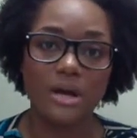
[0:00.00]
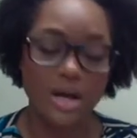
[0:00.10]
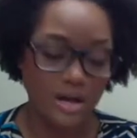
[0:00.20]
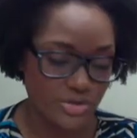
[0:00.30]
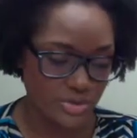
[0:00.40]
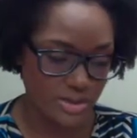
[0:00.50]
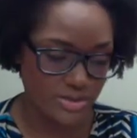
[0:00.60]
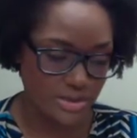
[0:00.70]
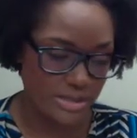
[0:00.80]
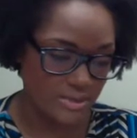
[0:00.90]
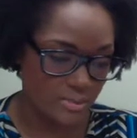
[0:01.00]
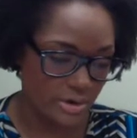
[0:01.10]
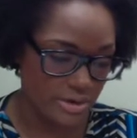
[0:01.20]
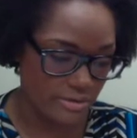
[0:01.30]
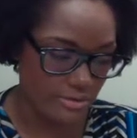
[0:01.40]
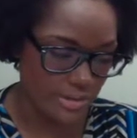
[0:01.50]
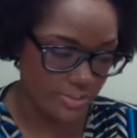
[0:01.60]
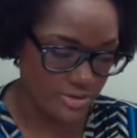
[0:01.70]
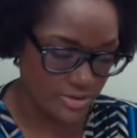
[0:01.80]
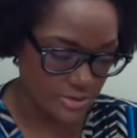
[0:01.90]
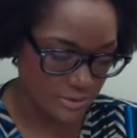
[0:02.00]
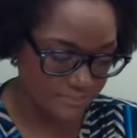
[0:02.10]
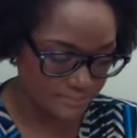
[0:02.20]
country. So that's important to remember too.